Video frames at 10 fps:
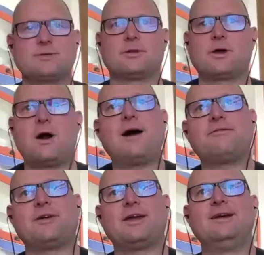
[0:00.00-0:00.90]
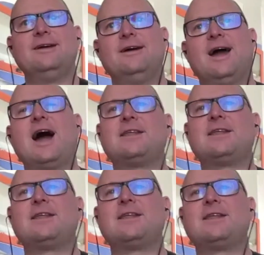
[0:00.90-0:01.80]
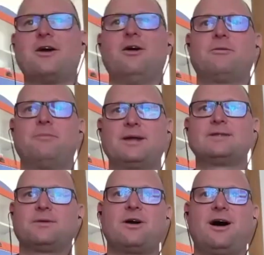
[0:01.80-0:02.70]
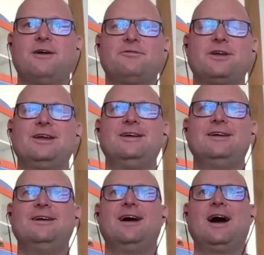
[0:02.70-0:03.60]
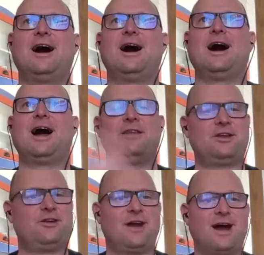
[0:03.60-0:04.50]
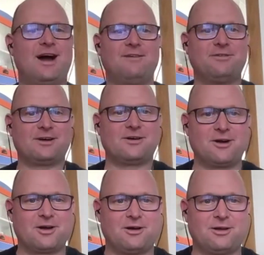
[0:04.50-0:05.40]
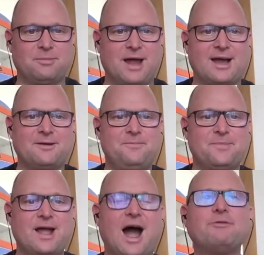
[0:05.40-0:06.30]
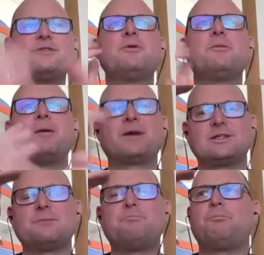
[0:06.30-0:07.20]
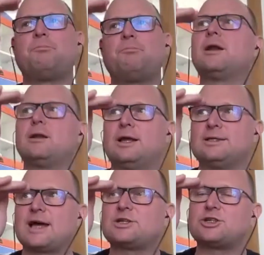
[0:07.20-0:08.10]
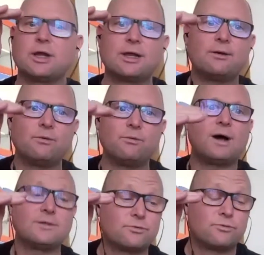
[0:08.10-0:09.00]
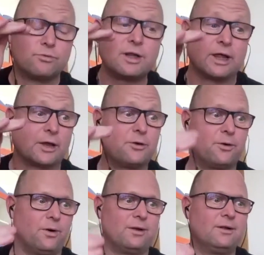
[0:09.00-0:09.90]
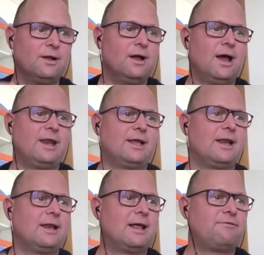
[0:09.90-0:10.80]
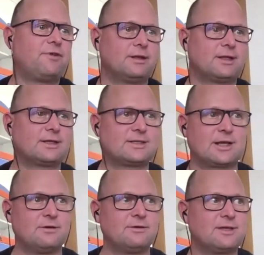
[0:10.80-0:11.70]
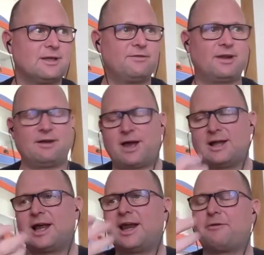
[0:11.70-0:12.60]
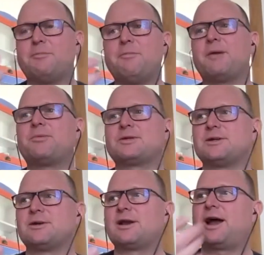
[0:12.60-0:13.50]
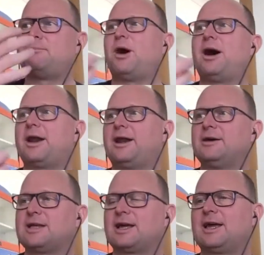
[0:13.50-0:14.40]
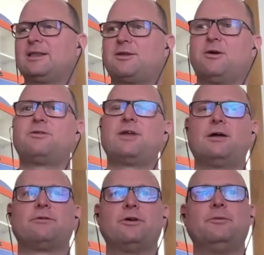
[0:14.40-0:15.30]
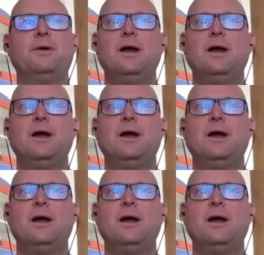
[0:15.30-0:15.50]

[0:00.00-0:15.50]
with coffee, a Diet Coke mixed with coffee, and then you have Coca-Cola Black. I just remember because the bottle was really cool, and it felt exclusive and everything. And I remember so clear. I bought it, and I was like at the hotel room,